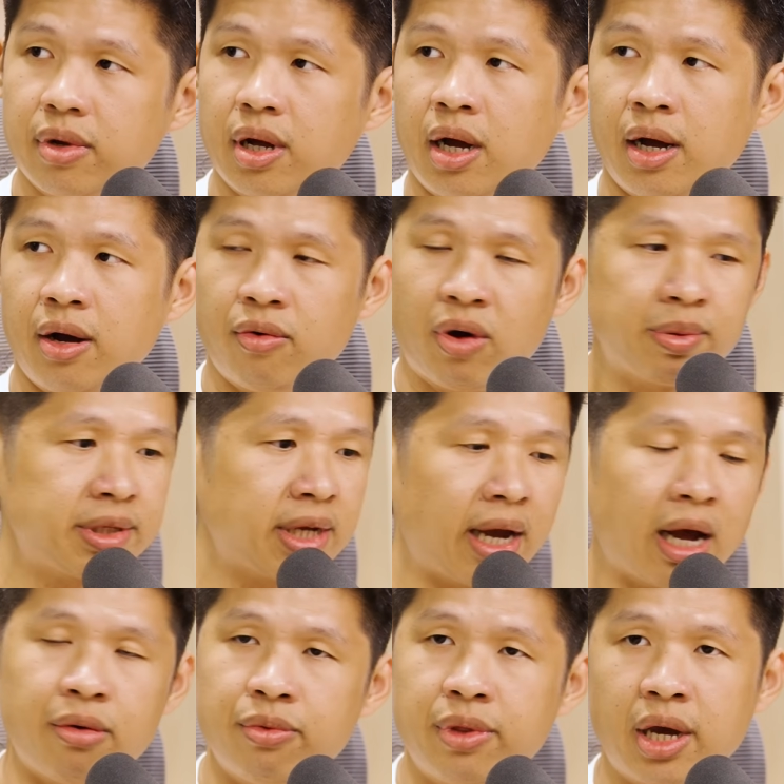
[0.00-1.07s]

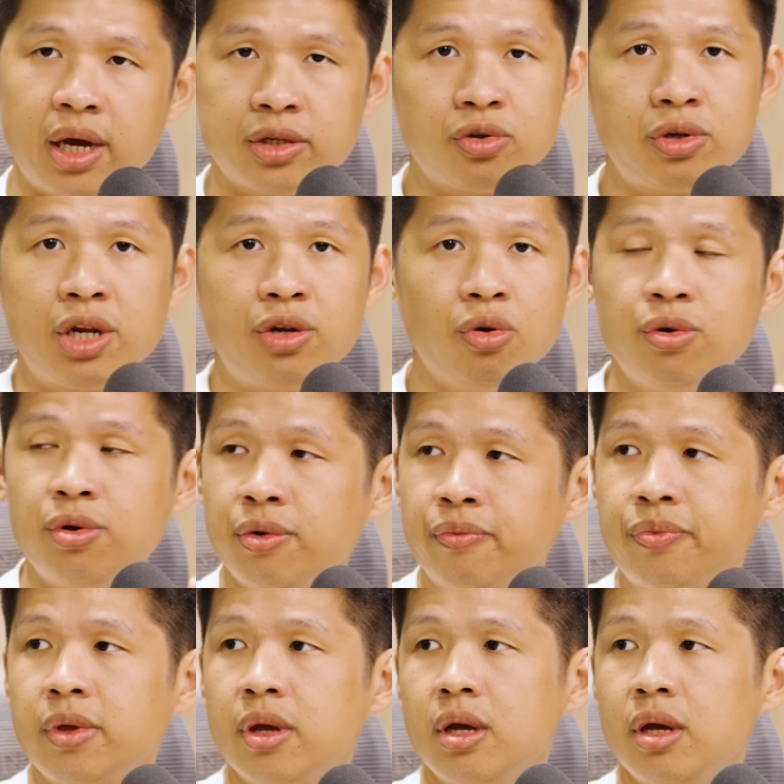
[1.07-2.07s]
website out there, so they don't know.